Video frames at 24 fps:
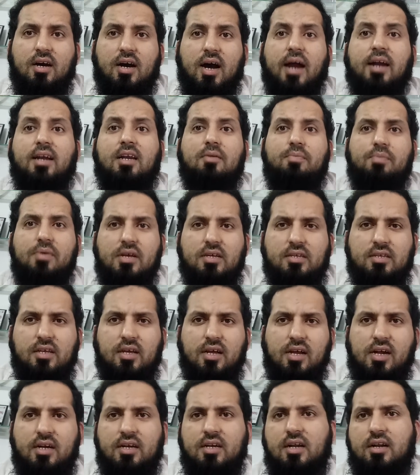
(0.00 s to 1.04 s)

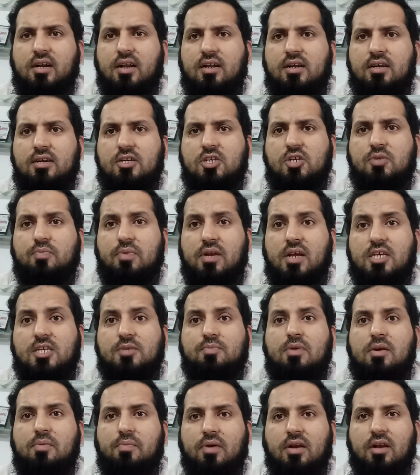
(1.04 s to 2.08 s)
IDPs, internally displaced
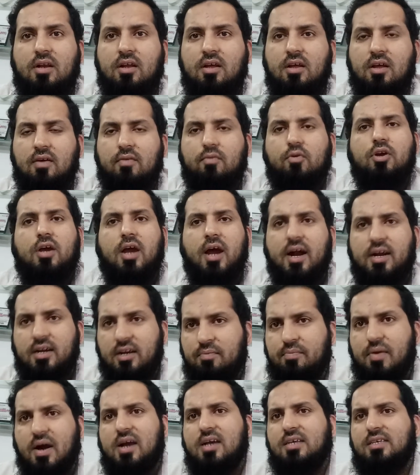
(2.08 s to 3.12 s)
people. We had in
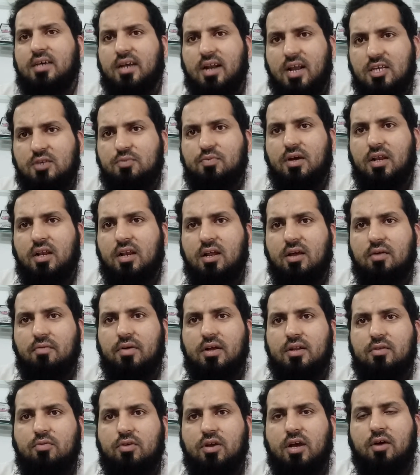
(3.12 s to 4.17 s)
Pakistan as well,
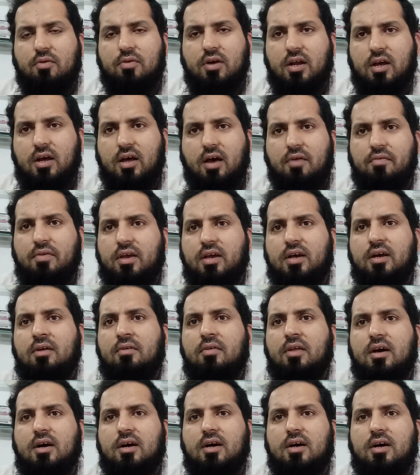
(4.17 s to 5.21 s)
when we were having
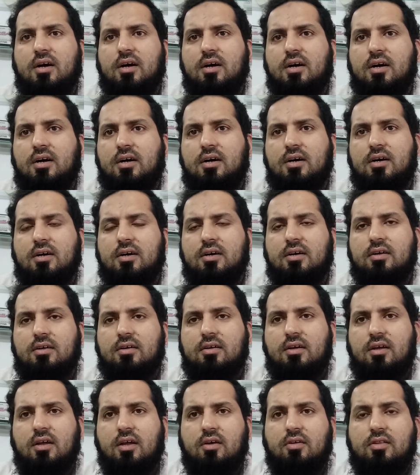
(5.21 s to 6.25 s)

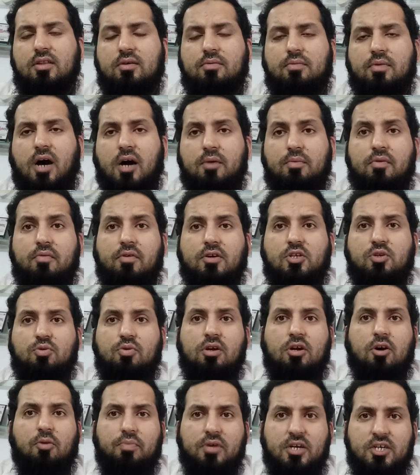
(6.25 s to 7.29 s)
the army was
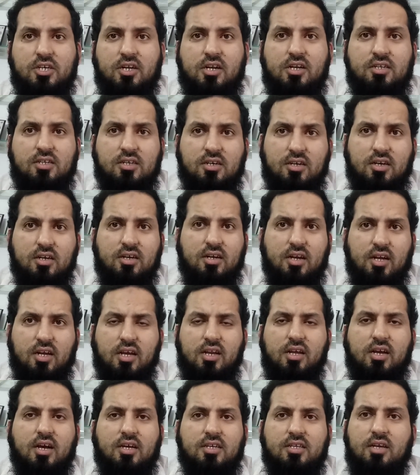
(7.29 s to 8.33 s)
doing operation in certain
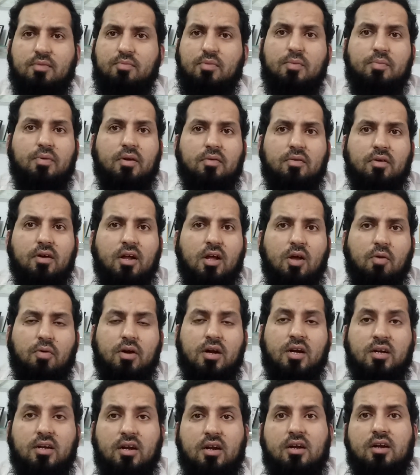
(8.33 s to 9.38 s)
areas and people were
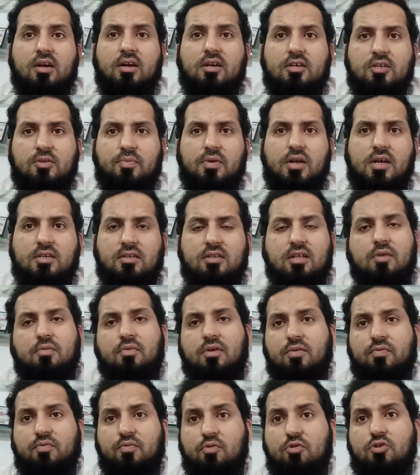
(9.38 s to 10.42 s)
internally displaced. They
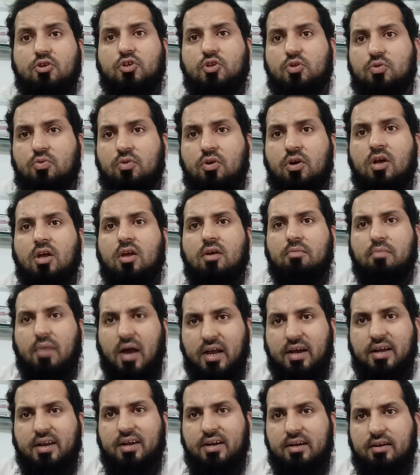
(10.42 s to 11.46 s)
were forced to
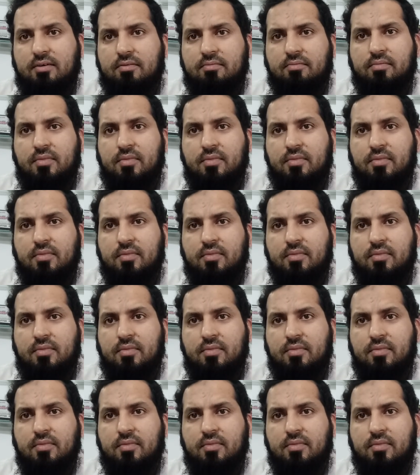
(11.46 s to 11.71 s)
migrate.